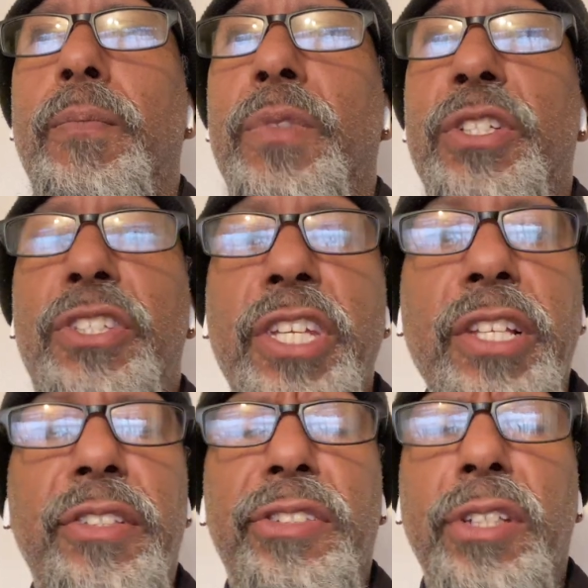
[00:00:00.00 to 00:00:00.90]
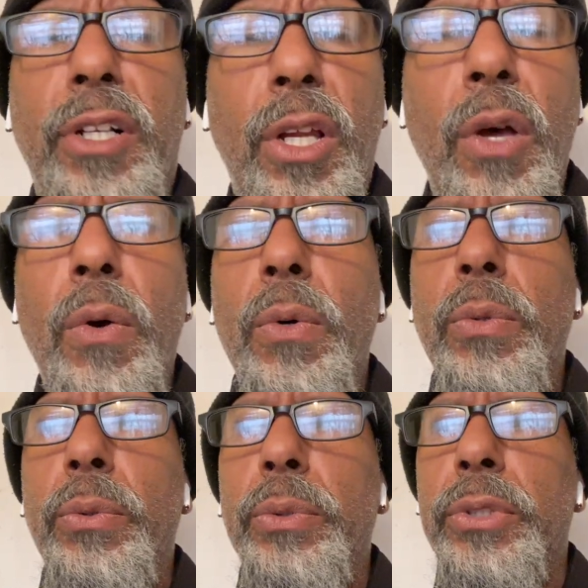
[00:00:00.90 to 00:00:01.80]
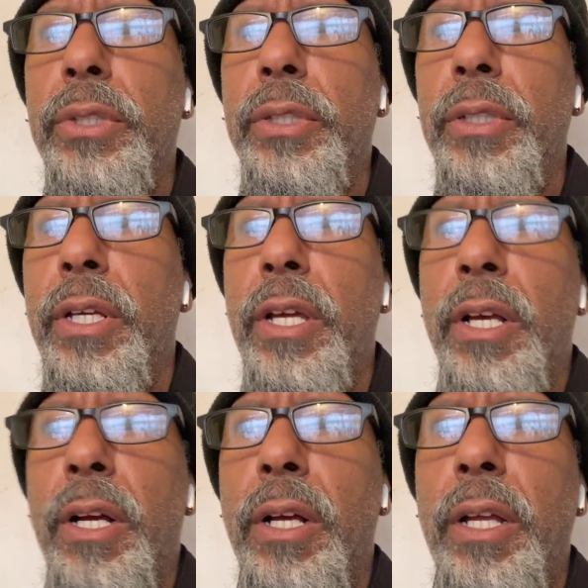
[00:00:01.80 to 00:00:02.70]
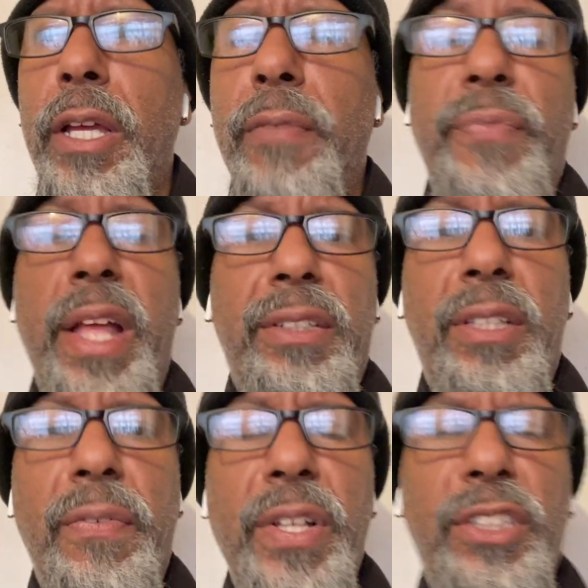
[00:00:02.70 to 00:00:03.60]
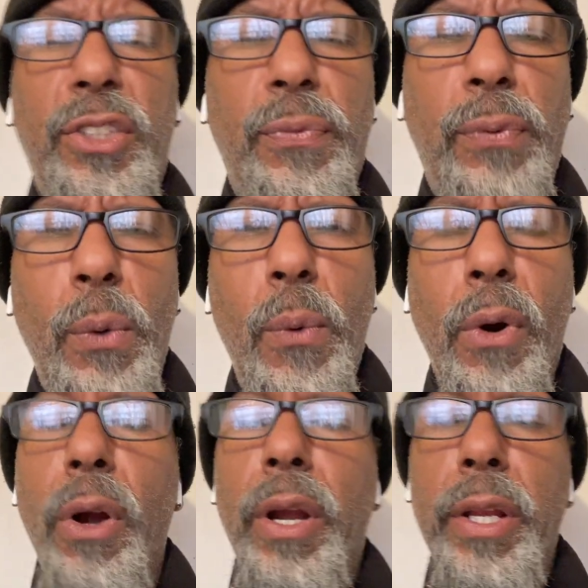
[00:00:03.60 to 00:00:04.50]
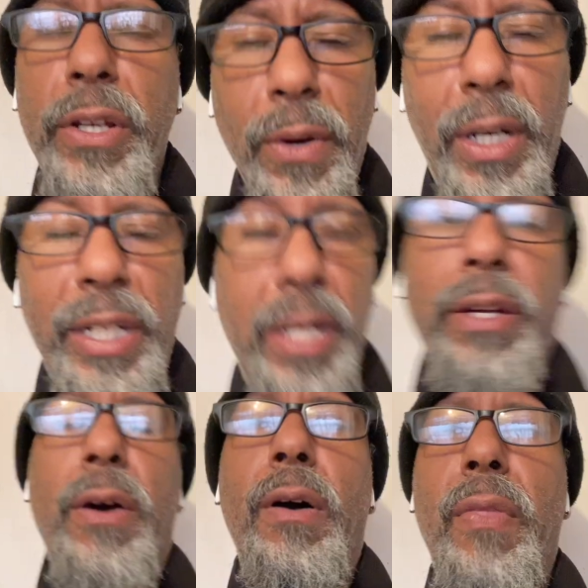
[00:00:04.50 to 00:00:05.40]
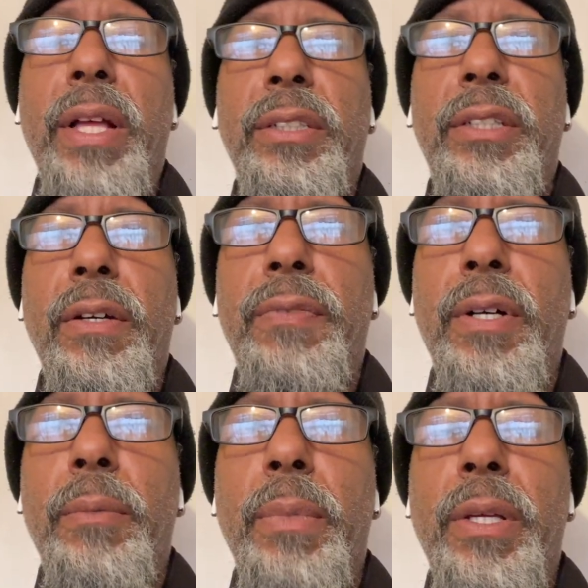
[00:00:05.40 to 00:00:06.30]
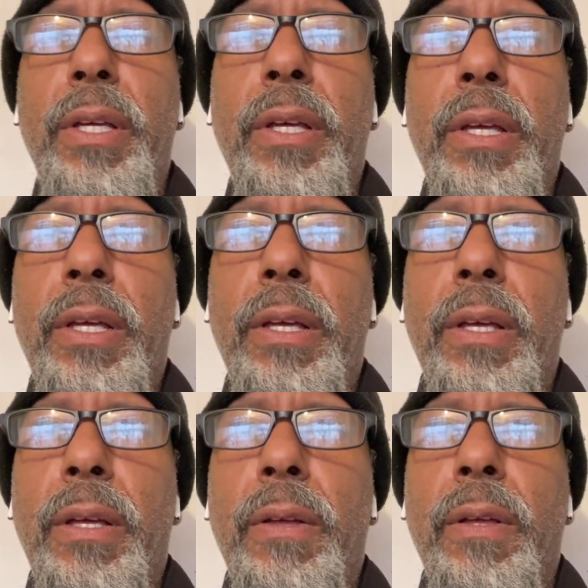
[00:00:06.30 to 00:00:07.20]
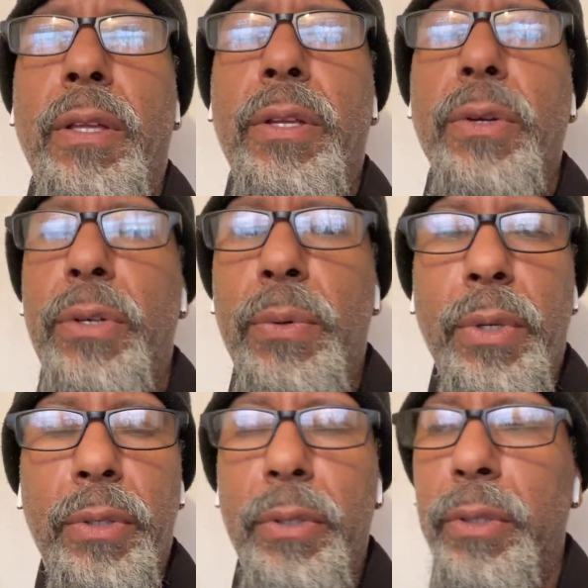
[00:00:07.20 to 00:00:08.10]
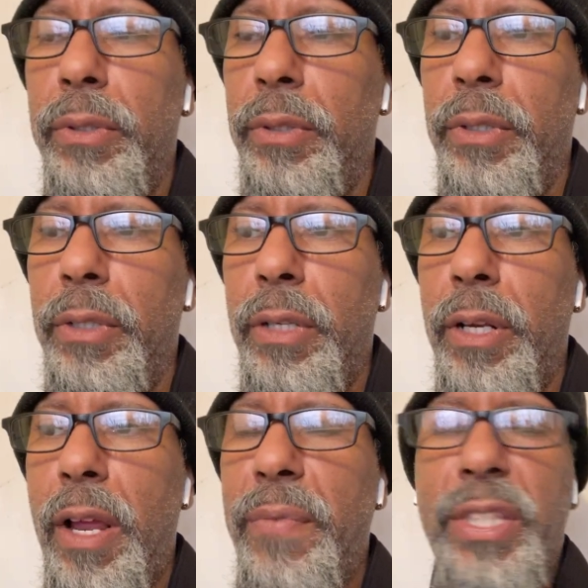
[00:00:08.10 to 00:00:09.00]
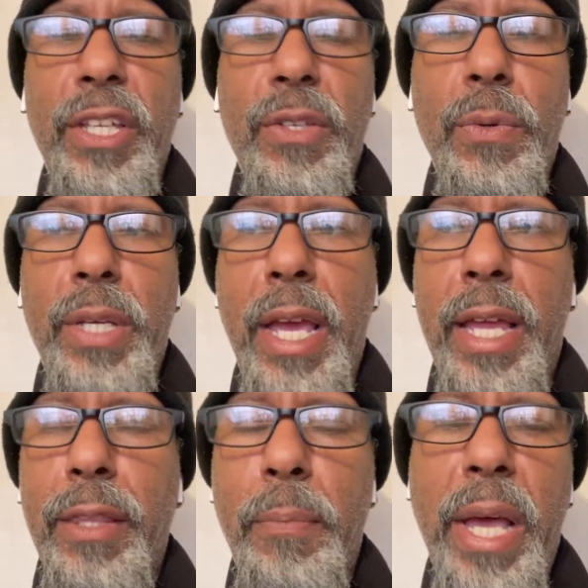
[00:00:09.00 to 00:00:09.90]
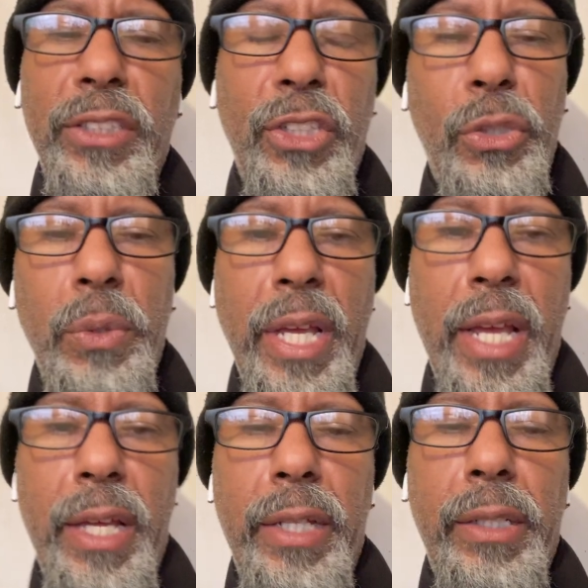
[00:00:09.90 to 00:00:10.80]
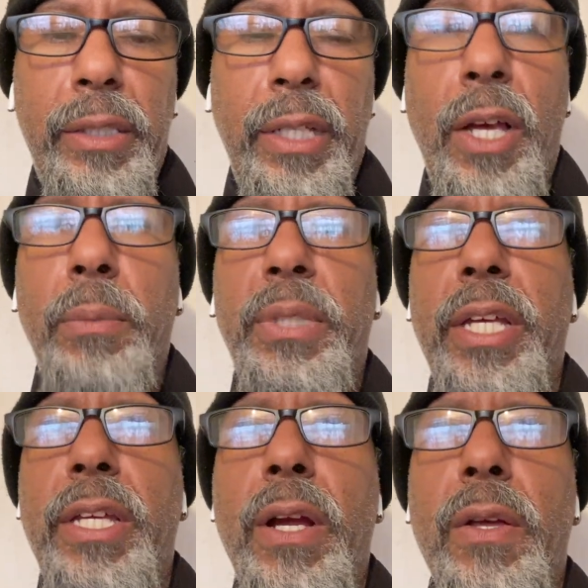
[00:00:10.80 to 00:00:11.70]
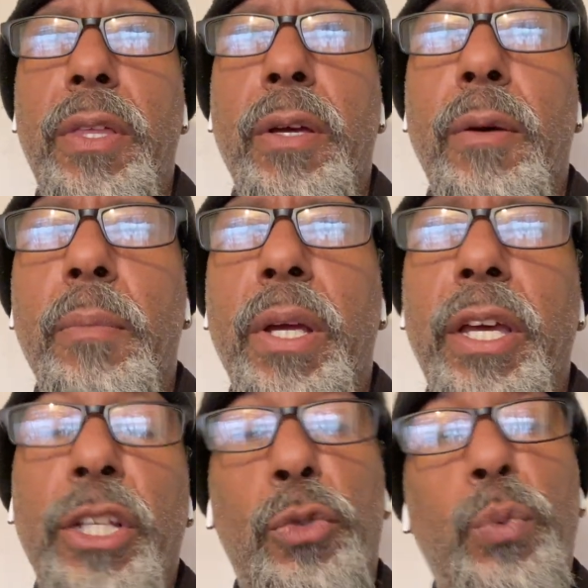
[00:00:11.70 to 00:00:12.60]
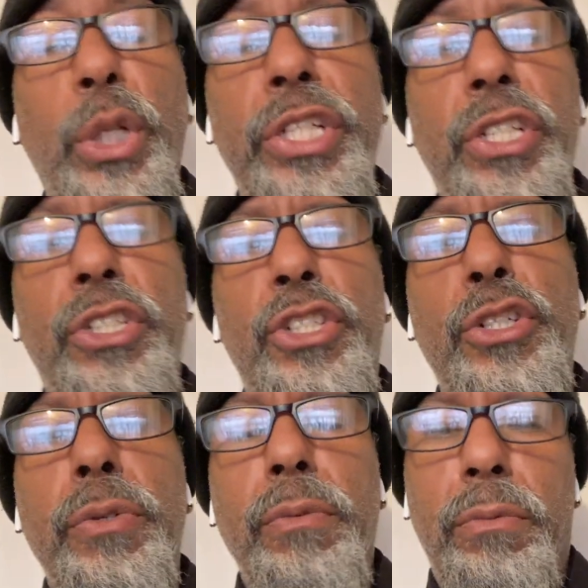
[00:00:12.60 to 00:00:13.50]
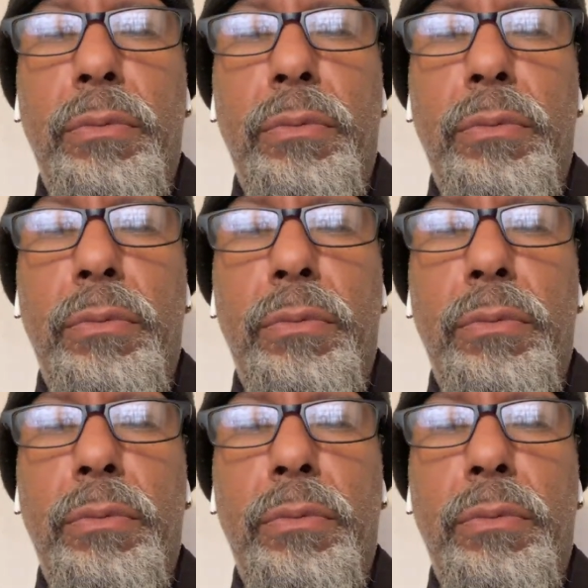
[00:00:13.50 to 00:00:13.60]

Sheets and clothes, and if that stuff hits the floor, you're cleaning all that stuff up. You're doing everything you can, the best that you can, to help take care of them, and it's really just you.